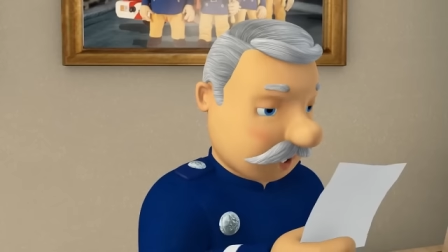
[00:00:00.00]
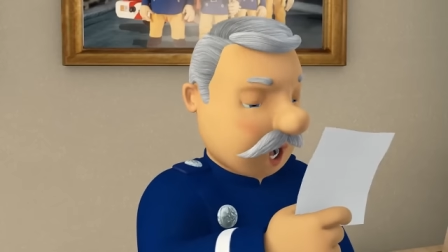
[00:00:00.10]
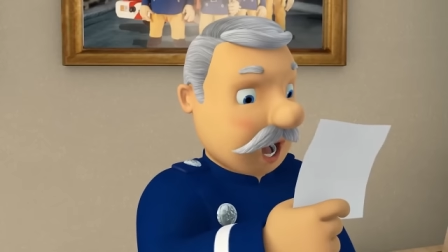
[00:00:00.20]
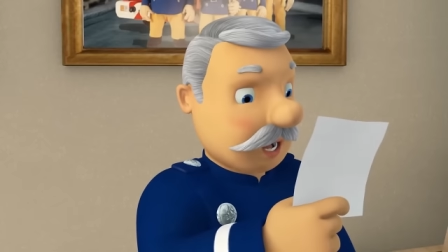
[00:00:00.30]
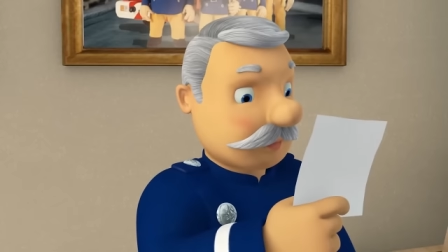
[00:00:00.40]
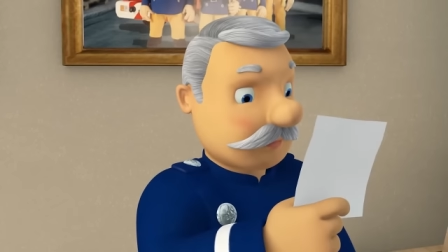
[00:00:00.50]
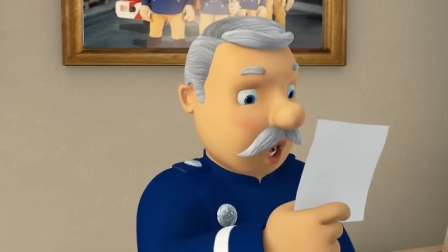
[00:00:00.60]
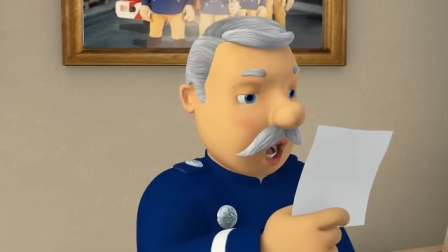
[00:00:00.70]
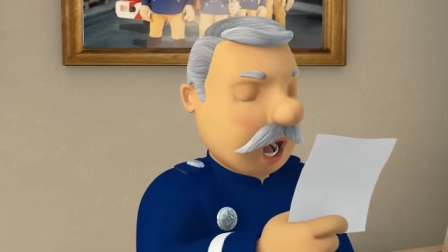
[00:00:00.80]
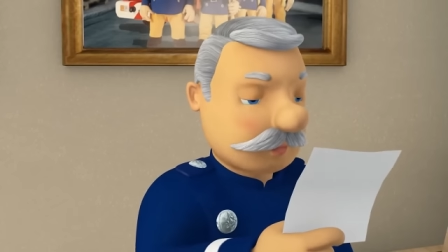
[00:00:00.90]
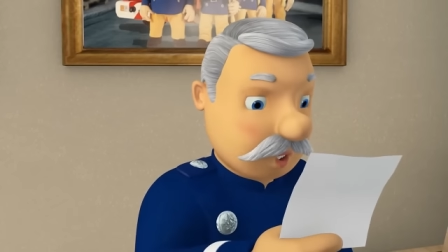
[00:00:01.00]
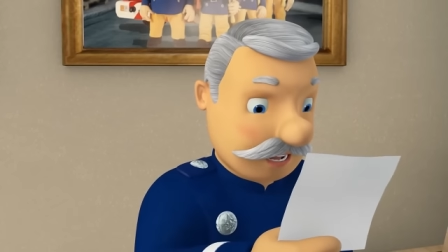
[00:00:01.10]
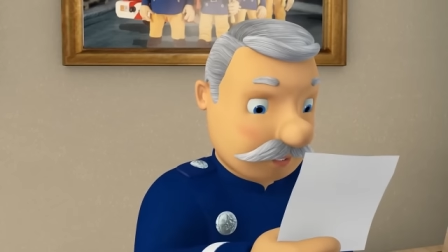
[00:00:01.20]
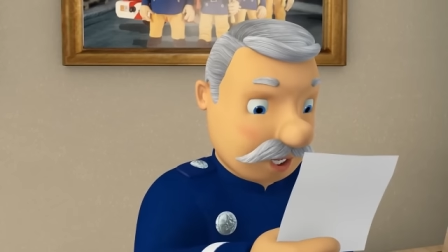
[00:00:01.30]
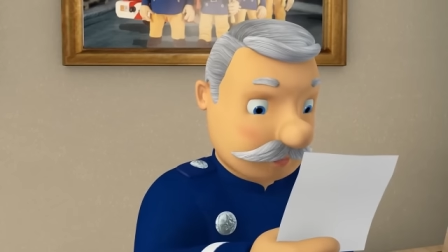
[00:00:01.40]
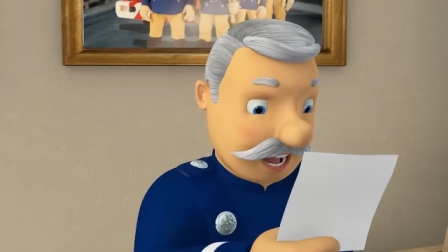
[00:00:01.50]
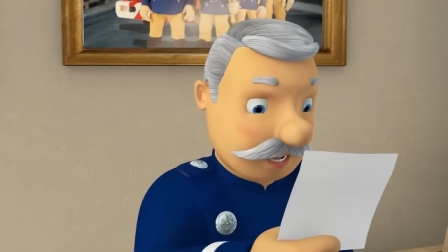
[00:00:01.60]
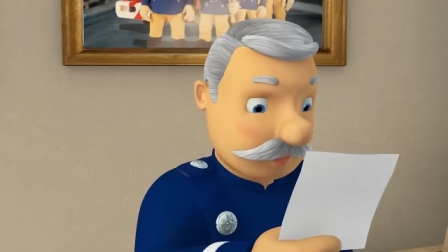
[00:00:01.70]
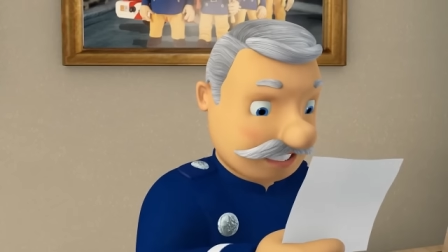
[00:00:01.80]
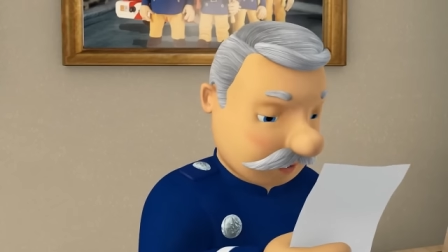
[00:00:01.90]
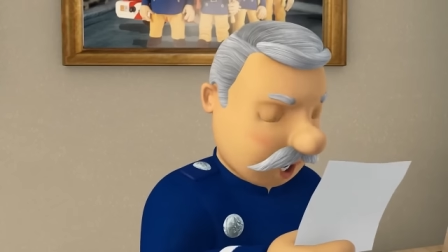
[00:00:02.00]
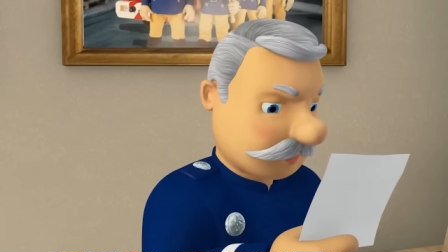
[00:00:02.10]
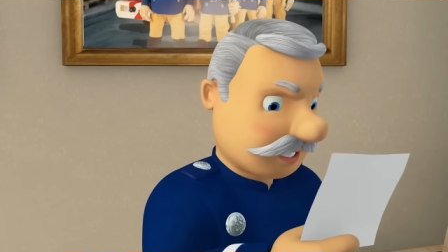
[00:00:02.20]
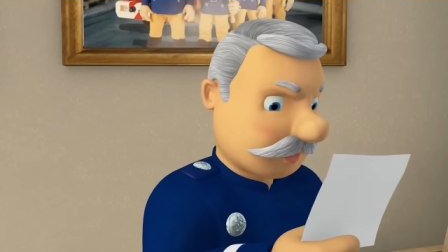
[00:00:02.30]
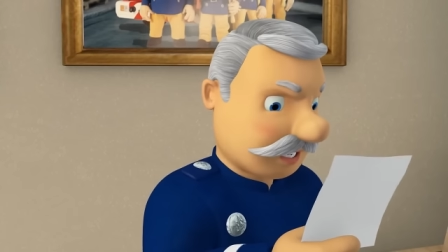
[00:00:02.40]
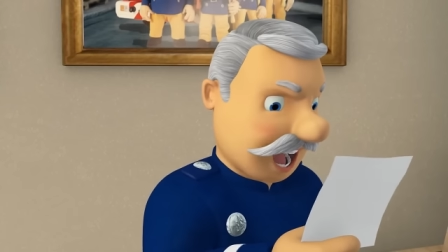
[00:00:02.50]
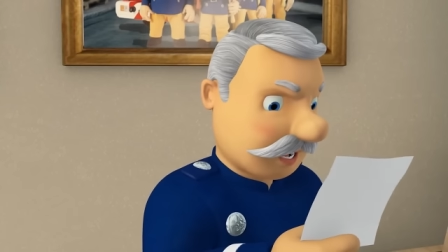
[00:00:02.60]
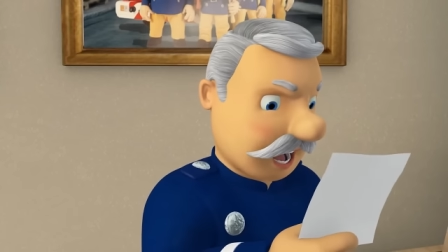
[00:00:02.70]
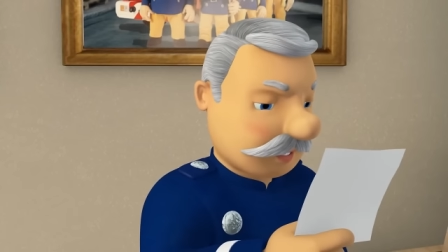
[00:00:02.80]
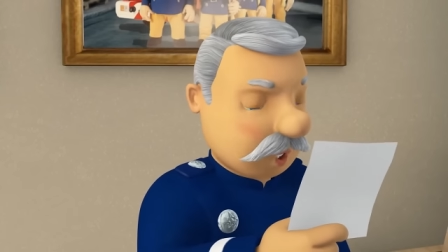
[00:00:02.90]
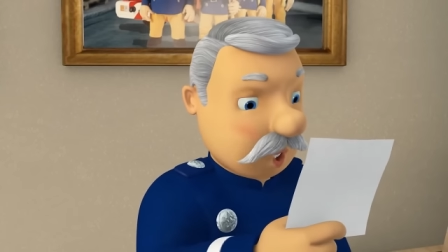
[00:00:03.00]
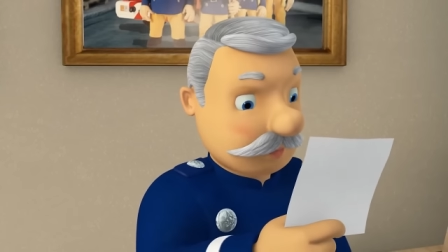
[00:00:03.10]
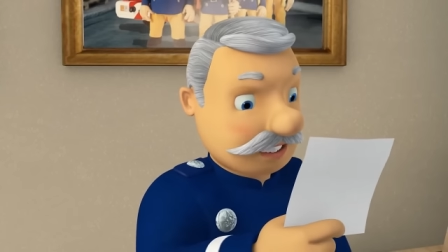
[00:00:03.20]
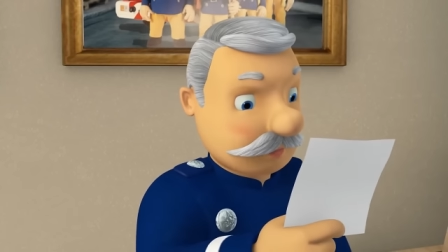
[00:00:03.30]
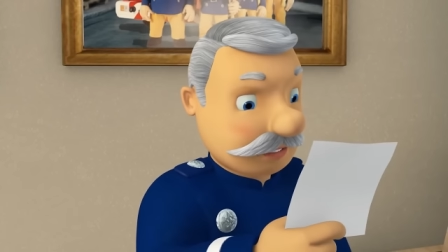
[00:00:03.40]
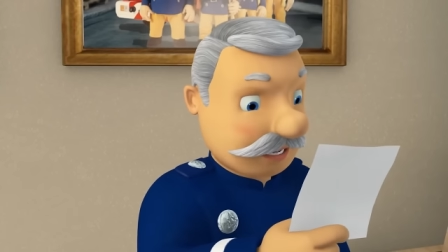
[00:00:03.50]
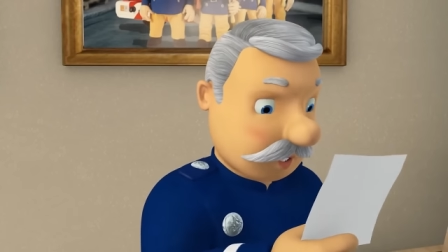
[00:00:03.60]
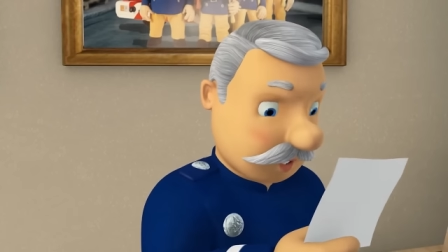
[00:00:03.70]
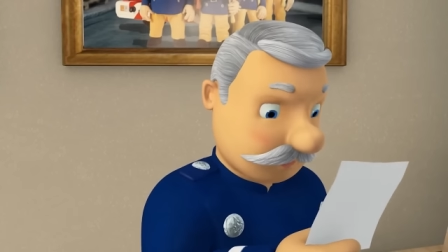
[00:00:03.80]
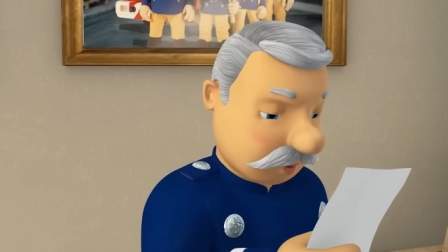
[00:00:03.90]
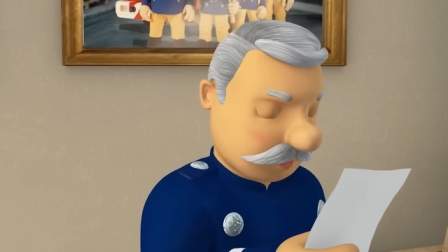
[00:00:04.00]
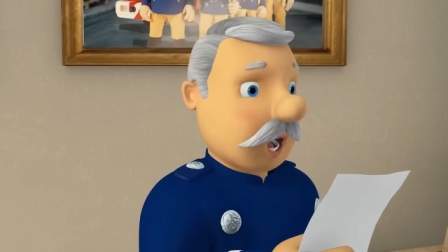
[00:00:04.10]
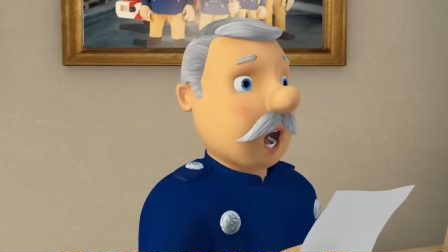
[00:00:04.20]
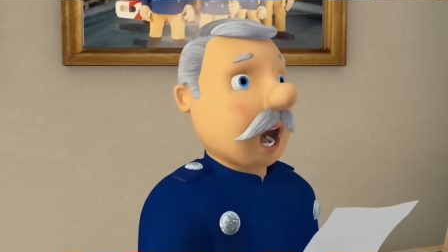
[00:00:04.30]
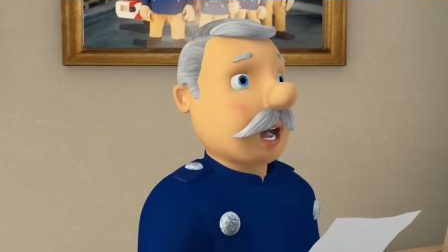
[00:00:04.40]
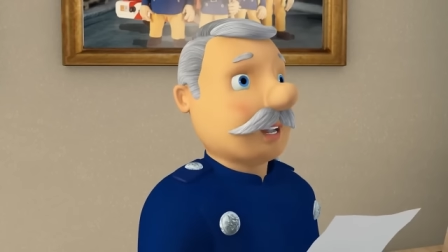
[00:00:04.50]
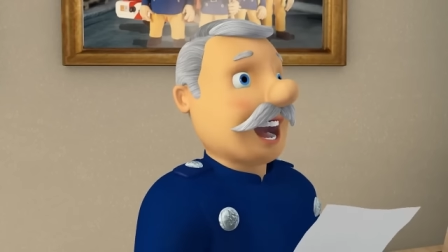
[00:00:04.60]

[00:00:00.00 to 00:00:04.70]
Oh, more trouble on Charlie's boat, and Neptune's drifted off. Oh,